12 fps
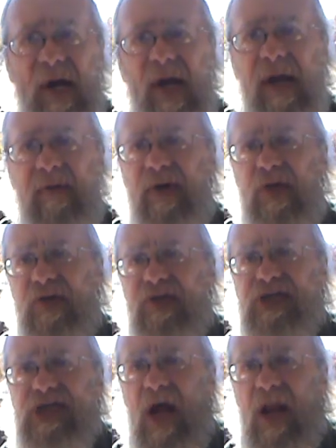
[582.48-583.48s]
going to give it a
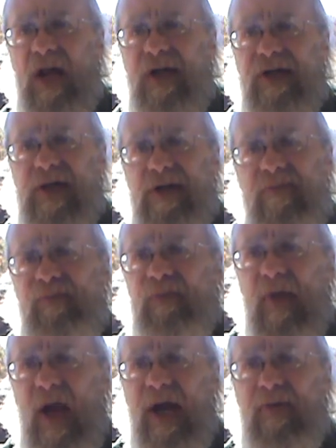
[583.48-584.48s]
good solid um,
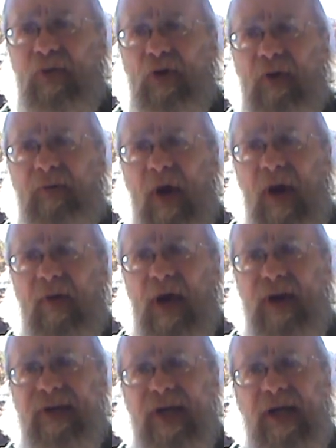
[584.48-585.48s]
eight point five
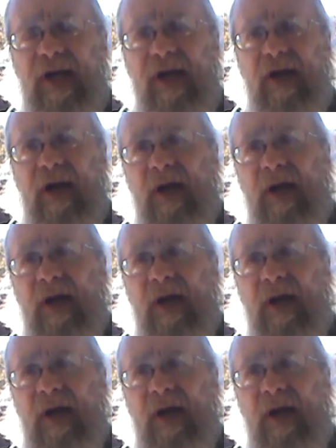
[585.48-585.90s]
out of ten.